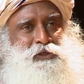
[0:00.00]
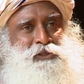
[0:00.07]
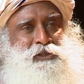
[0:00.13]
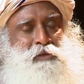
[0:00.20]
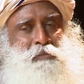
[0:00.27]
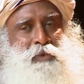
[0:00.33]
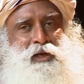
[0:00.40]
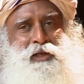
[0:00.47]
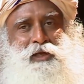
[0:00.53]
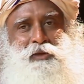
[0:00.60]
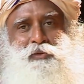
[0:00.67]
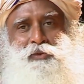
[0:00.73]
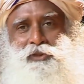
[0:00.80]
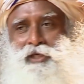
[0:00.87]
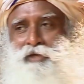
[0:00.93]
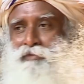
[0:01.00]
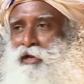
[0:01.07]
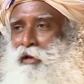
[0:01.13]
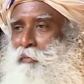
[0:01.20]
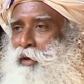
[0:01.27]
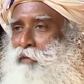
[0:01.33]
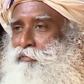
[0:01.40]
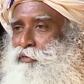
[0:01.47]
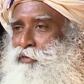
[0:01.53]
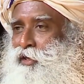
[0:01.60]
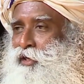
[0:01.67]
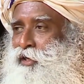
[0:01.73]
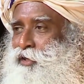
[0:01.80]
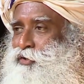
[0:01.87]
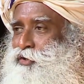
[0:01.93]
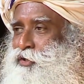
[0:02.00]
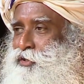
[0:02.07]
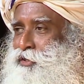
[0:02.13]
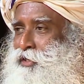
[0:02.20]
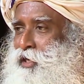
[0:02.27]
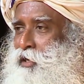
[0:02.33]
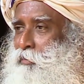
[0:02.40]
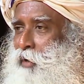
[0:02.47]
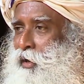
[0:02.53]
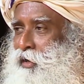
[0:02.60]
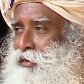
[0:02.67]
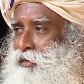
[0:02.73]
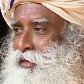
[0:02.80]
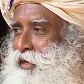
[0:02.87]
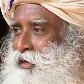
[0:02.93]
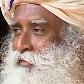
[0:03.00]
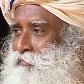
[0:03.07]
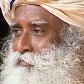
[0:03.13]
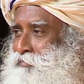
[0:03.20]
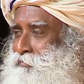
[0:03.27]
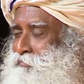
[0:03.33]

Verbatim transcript: somebody who's given up everything and sits in a Himalayan cave.